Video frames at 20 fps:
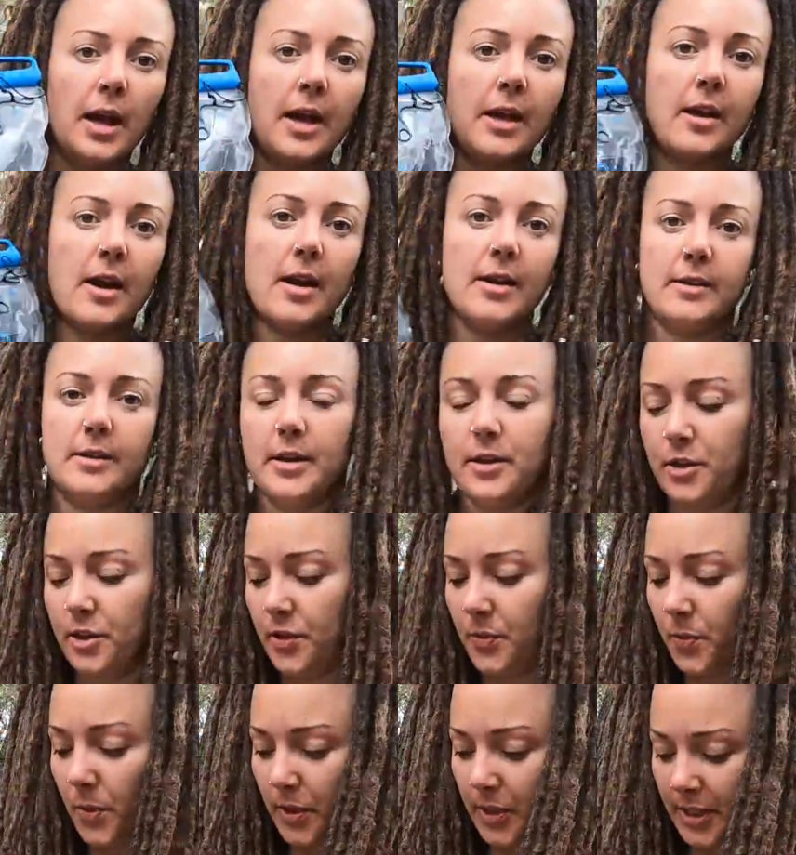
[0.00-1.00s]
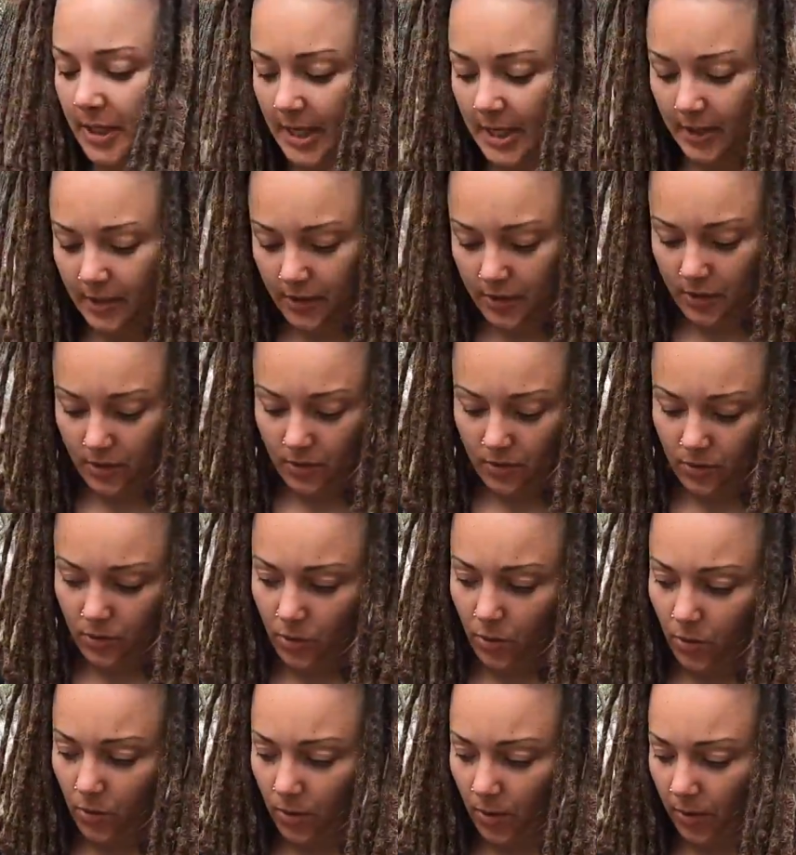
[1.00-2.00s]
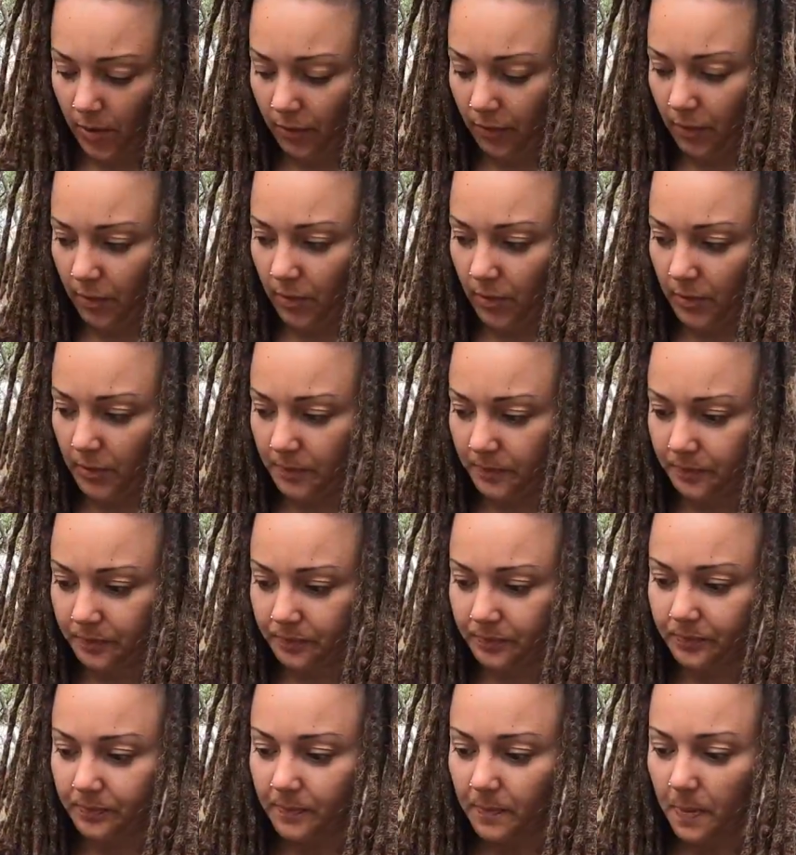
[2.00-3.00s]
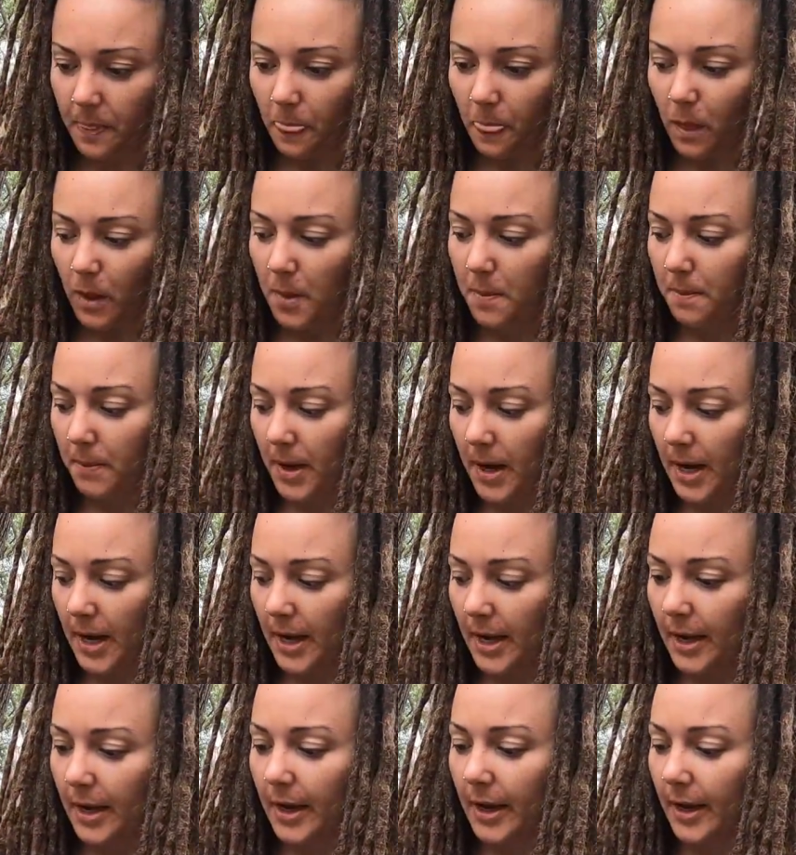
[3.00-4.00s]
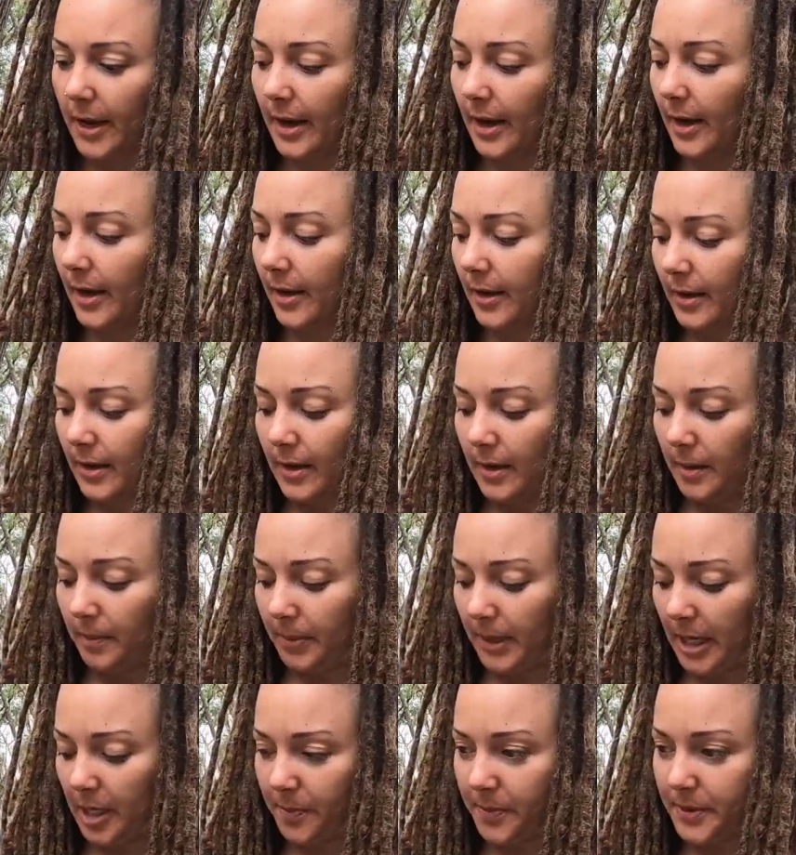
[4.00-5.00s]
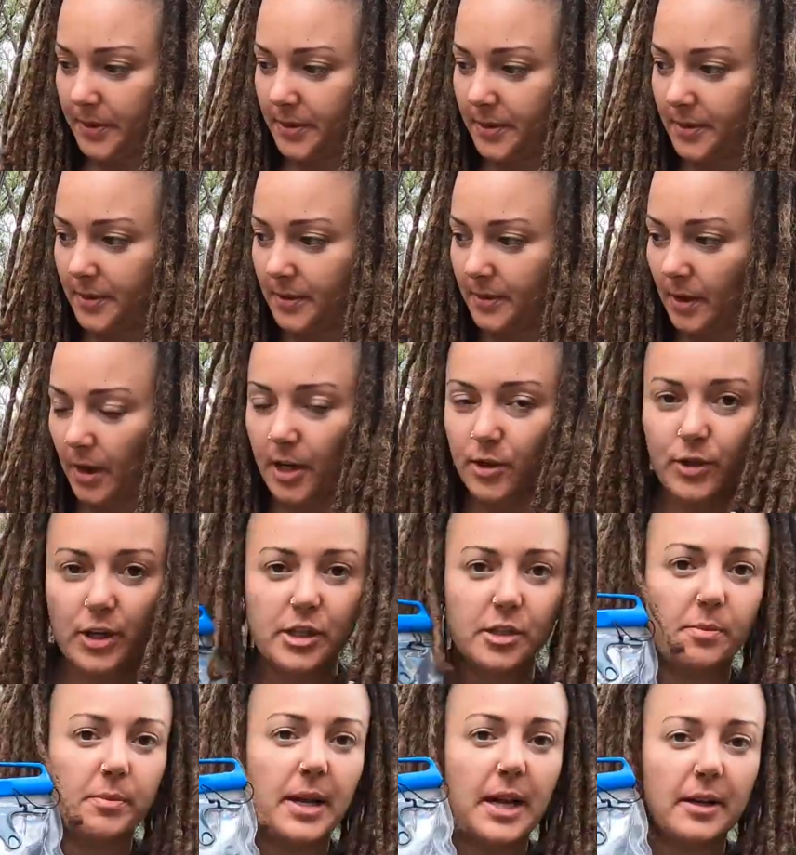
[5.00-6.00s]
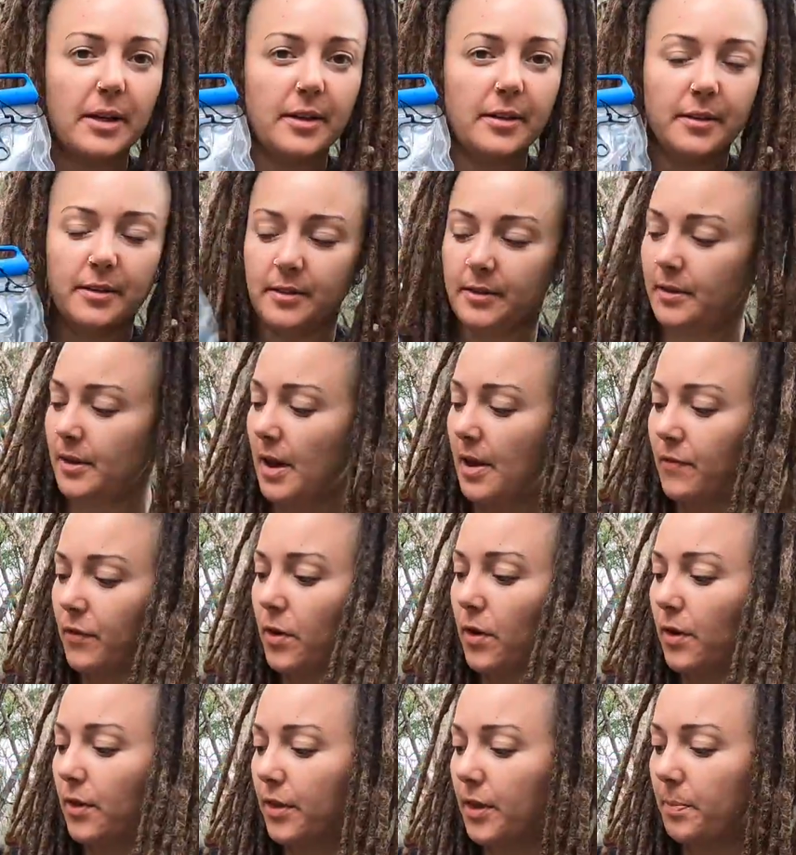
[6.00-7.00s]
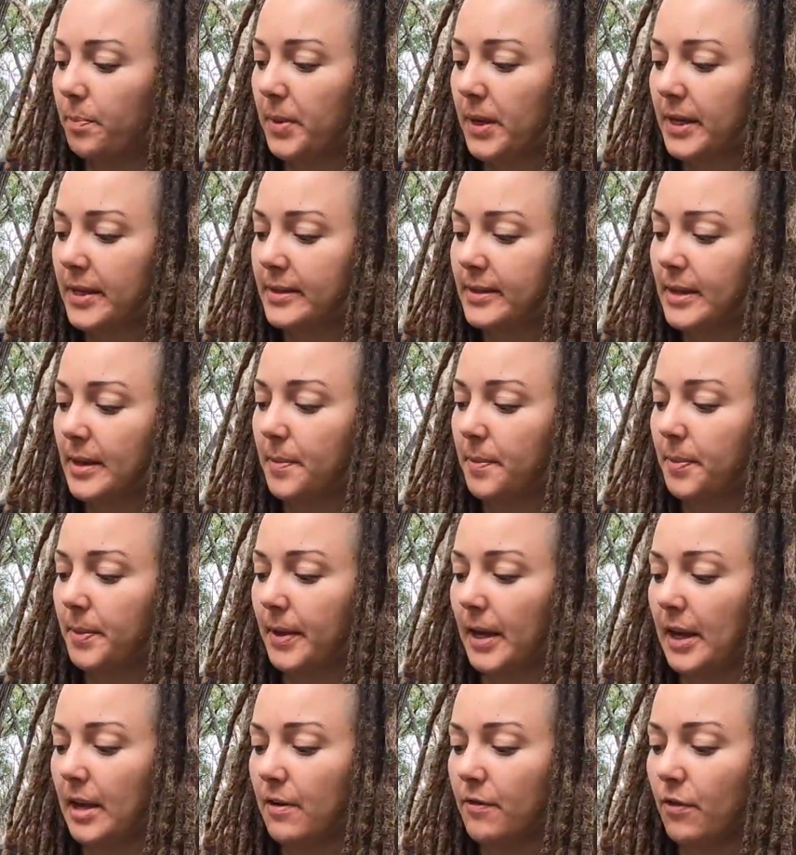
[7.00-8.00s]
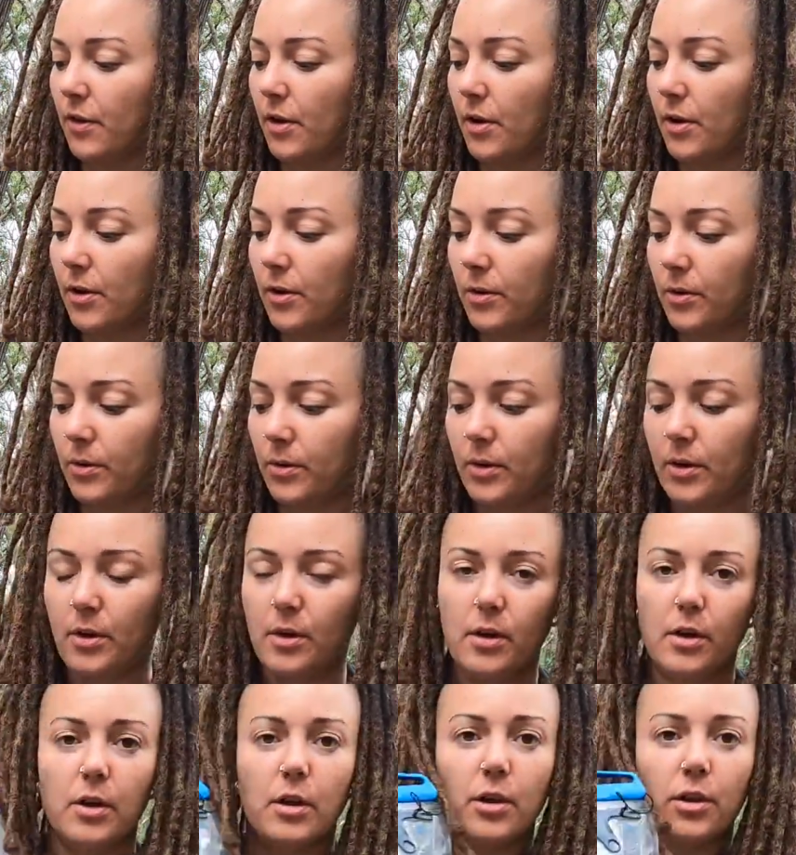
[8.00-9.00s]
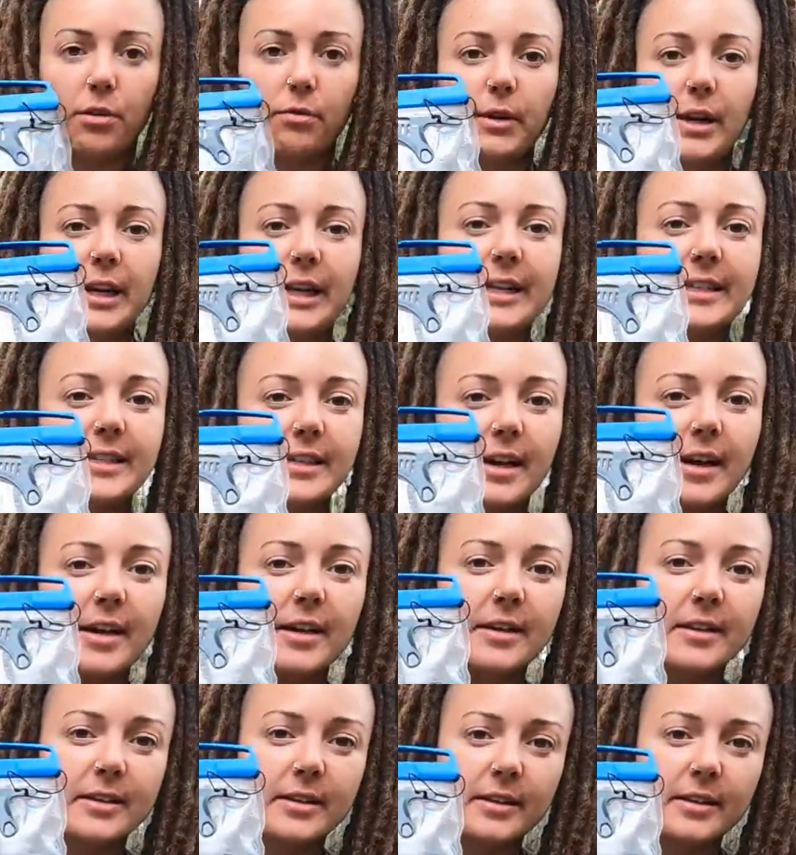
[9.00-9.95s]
Hey guys, I just wanted to talk through my uh, platypus hydration bladder. I've got the Big Zip Evo 3 litre.